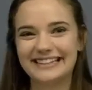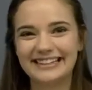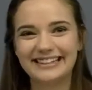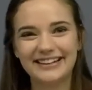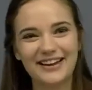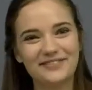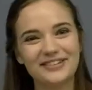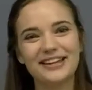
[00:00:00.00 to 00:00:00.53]

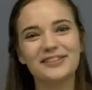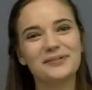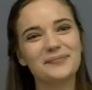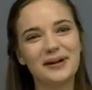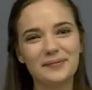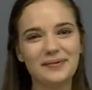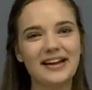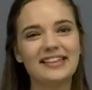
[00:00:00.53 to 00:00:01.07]
We have another
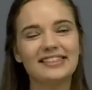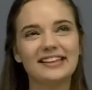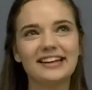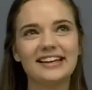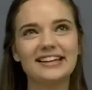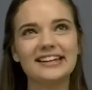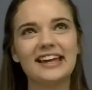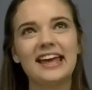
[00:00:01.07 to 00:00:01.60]
ball
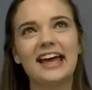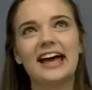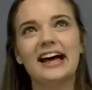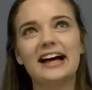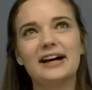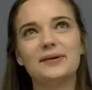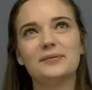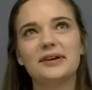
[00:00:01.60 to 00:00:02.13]
python.
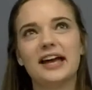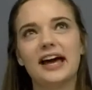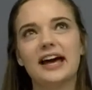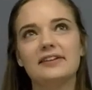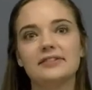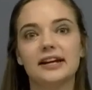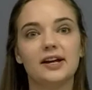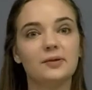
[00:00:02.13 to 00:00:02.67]
We
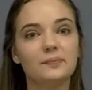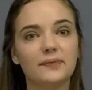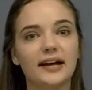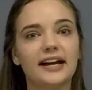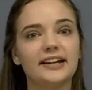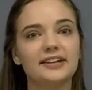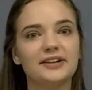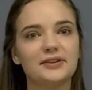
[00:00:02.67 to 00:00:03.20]
have an
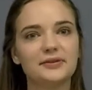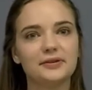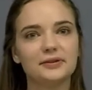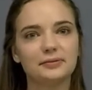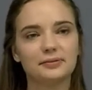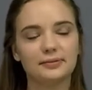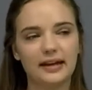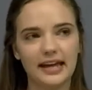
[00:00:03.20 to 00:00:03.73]
albino
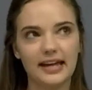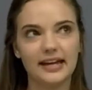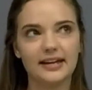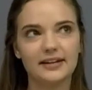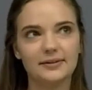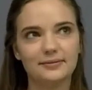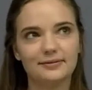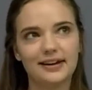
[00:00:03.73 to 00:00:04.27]

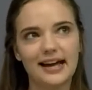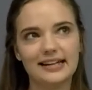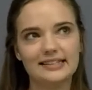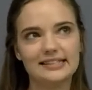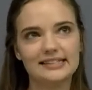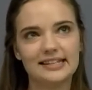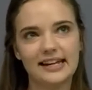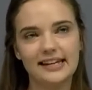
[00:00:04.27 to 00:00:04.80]
gray rat
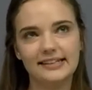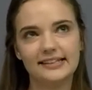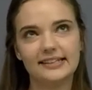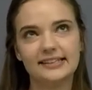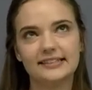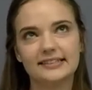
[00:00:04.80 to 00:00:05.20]
snake.